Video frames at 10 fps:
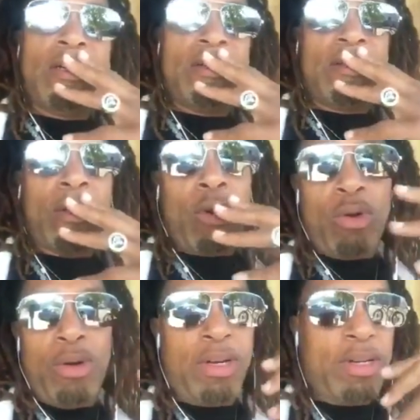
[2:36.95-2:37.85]

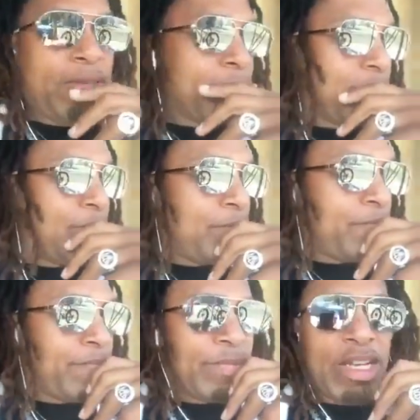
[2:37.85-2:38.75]
So
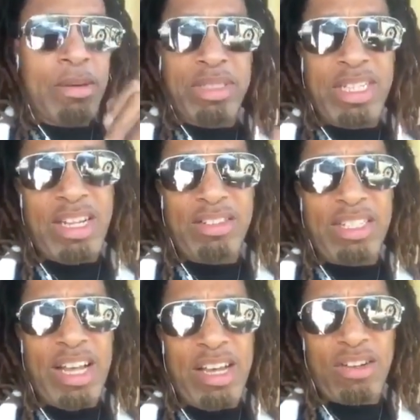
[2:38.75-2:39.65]
I'm sitting
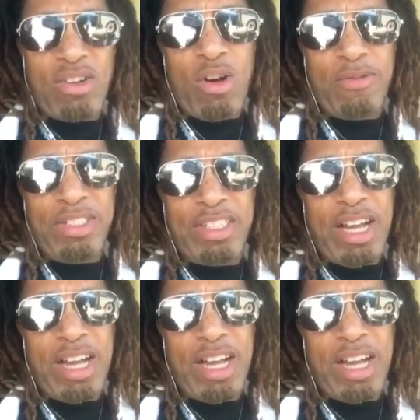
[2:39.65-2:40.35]
outside a coffee shop